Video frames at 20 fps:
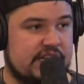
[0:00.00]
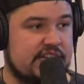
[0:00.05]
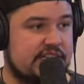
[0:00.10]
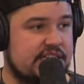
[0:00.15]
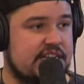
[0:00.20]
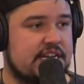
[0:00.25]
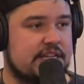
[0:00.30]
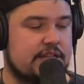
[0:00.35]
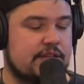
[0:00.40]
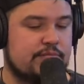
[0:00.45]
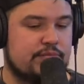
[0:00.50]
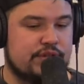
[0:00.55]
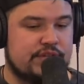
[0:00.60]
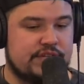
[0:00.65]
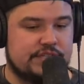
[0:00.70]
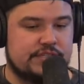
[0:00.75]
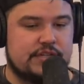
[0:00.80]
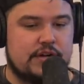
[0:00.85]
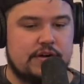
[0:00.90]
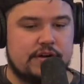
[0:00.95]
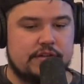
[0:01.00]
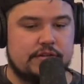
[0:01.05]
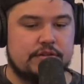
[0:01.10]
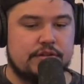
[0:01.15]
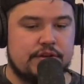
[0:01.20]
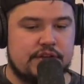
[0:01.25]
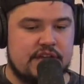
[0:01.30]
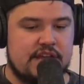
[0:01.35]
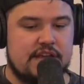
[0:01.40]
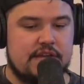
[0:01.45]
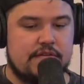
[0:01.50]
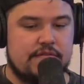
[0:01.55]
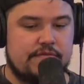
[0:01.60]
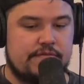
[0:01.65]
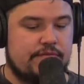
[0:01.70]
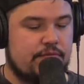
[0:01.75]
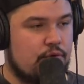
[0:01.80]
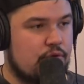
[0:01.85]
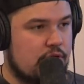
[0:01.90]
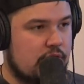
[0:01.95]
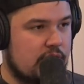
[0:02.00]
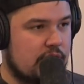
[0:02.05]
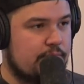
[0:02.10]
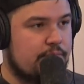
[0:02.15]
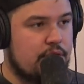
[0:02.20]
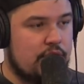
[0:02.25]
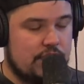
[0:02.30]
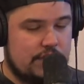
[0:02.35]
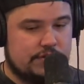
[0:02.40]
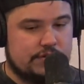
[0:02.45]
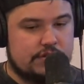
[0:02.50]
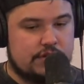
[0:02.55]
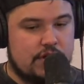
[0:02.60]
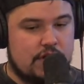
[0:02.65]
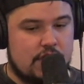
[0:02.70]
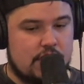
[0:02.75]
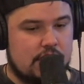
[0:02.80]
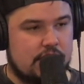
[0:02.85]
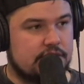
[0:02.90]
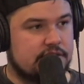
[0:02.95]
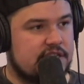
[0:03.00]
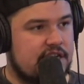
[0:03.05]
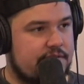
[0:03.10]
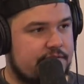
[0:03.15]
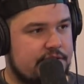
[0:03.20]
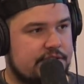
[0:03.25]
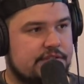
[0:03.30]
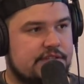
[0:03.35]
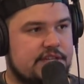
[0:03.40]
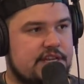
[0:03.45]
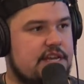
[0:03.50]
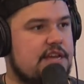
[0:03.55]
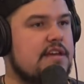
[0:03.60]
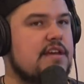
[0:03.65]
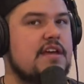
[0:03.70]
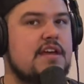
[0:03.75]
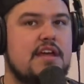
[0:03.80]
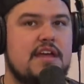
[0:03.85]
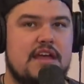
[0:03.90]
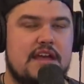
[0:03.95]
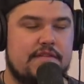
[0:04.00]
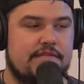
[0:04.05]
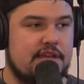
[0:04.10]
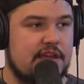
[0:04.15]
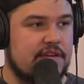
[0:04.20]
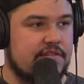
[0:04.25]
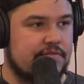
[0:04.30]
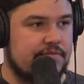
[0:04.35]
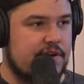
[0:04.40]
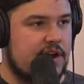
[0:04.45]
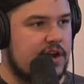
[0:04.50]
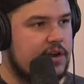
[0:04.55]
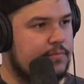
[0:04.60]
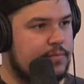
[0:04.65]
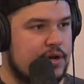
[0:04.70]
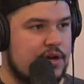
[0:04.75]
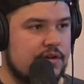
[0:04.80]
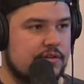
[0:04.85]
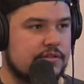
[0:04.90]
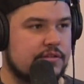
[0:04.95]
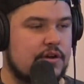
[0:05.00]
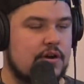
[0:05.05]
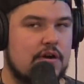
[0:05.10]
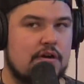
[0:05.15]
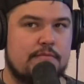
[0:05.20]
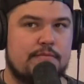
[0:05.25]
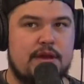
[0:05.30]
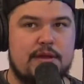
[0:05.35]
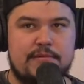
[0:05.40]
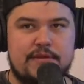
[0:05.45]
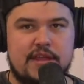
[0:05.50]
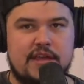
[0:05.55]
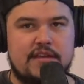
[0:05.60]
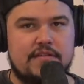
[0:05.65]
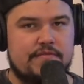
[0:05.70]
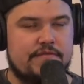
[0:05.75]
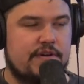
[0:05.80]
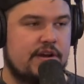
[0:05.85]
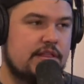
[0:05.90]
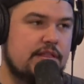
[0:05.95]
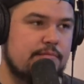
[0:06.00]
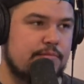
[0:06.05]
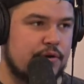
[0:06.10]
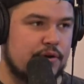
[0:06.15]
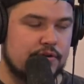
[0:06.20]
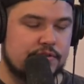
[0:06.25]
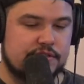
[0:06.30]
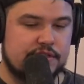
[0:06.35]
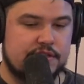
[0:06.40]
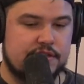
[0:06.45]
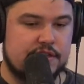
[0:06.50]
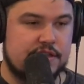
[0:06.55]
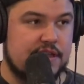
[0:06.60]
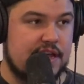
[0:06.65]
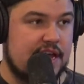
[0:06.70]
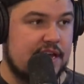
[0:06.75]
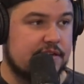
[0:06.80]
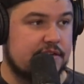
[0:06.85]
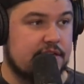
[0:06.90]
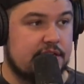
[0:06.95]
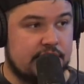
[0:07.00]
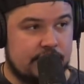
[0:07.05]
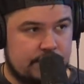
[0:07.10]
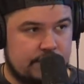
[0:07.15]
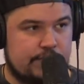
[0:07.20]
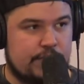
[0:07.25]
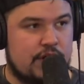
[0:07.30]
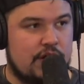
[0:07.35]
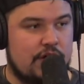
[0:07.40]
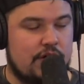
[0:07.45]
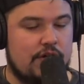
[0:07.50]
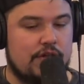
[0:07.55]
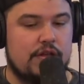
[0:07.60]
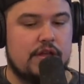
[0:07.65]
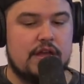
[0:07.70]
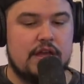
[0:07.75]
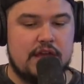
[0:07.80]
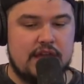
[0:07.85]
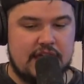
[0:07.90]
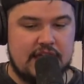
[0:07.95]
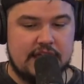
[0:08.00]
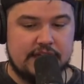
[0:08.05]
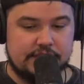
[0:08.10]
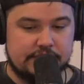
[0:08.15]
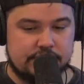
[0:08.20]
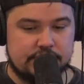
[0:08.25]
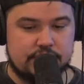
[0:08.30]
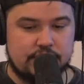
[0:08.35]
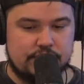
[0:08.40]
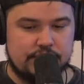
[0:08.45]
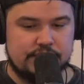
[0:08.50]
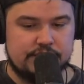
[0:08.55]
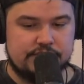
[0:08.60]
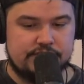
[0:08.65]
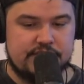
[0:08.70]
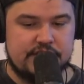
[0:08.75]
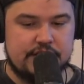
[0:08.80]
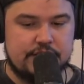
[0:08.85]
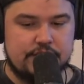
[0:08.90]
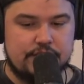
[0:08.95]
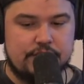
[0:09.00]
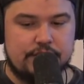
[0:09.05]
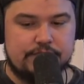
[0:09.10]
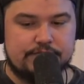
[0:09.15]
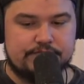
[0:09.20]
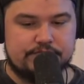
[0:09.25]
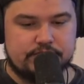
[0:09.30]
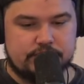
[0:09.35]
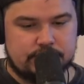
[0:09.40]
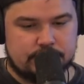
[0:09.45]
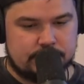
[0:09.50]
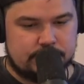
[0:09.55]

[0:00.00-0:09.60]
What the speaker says: did. The police started looking for Paul's car because obviously if they can find Paul's car, maybe they can find the person that killed Paul and stole his vehicle.